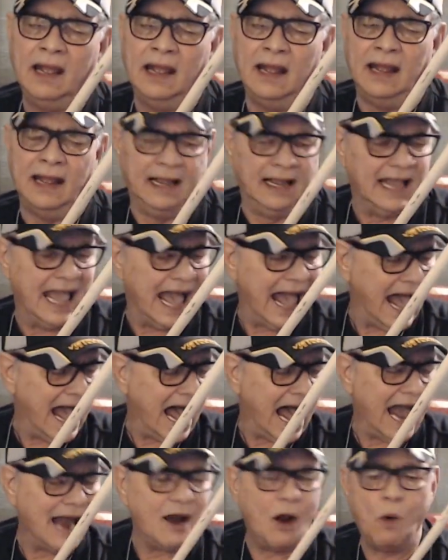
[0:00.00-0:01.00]

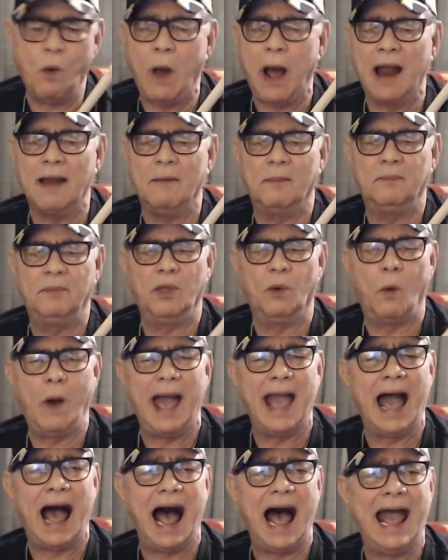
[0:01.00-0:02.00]
I don't want to, the way
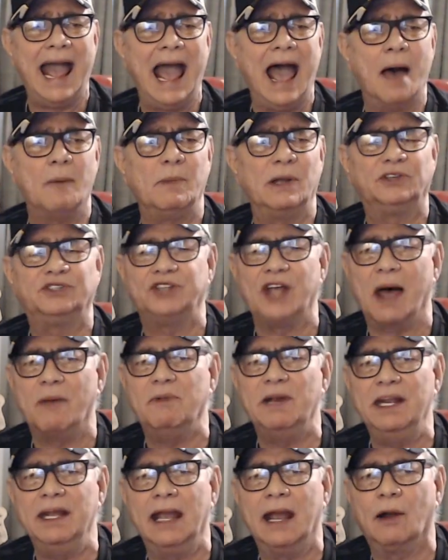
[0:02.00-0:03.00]
I am at 70
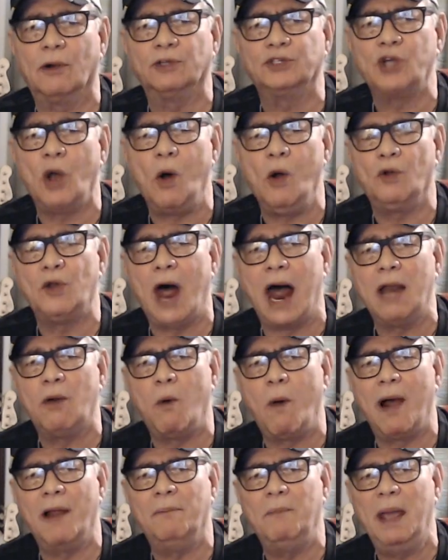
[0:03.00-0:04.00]
years old, I don't
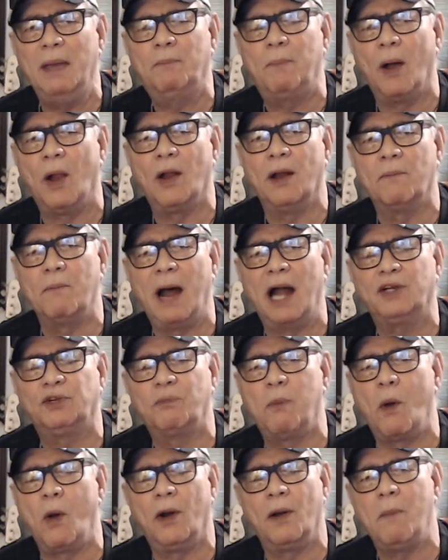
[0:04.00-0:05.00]
want to be pulling much
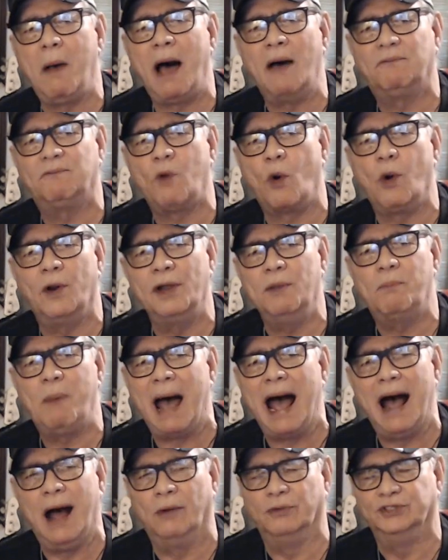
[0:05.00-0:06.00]
more than about 40
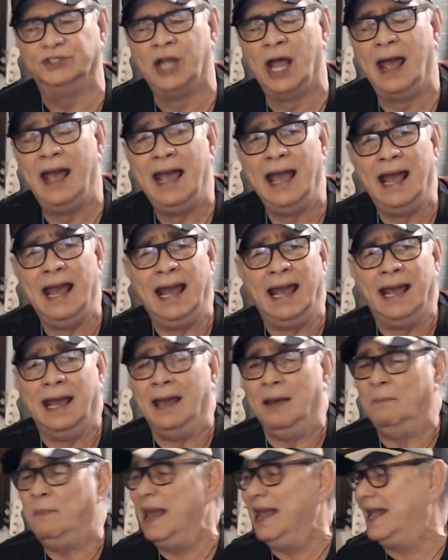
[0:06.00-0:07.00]
pounds.
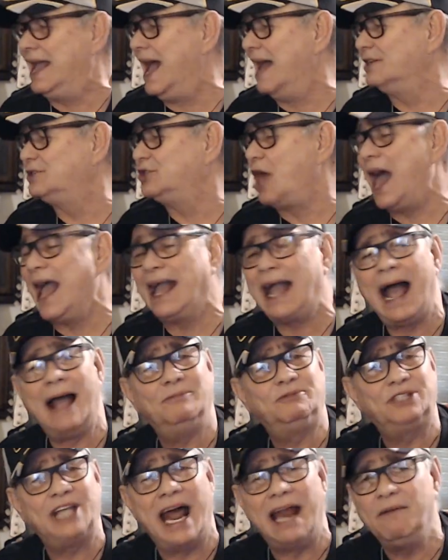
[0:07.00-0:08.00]
Because like I've
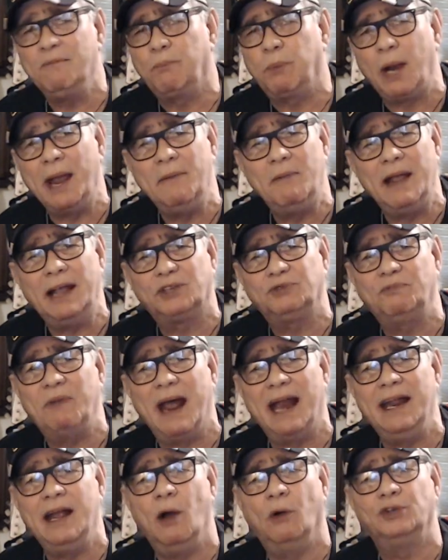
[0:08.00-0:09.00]
said in previous
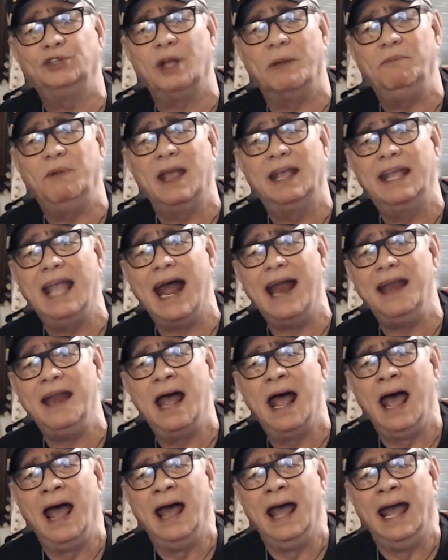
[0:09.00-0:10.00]
videos,
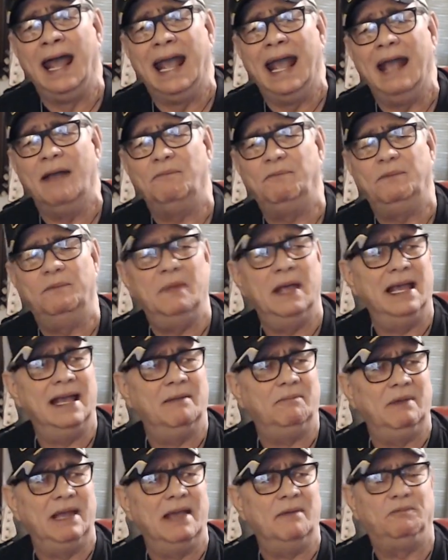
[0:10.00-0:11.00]
if
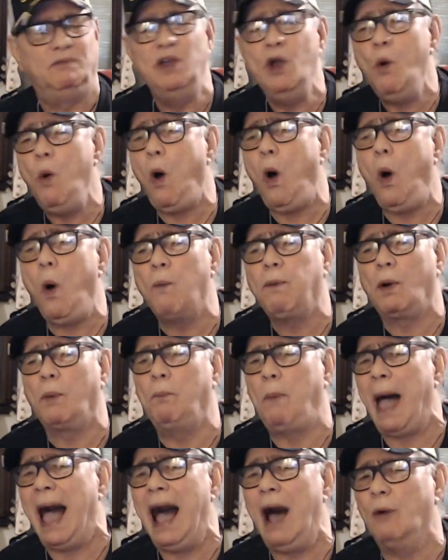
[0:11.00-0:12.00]
you
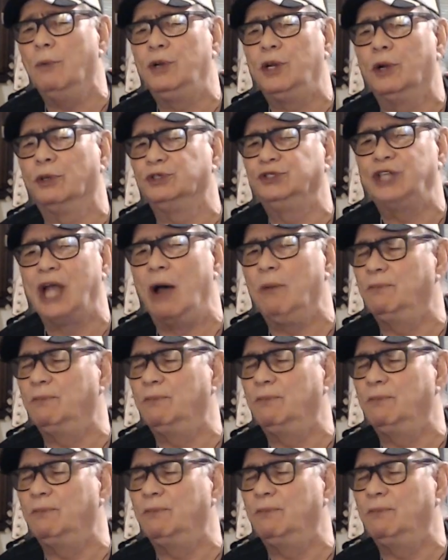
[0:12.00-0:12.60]
overpound yourself,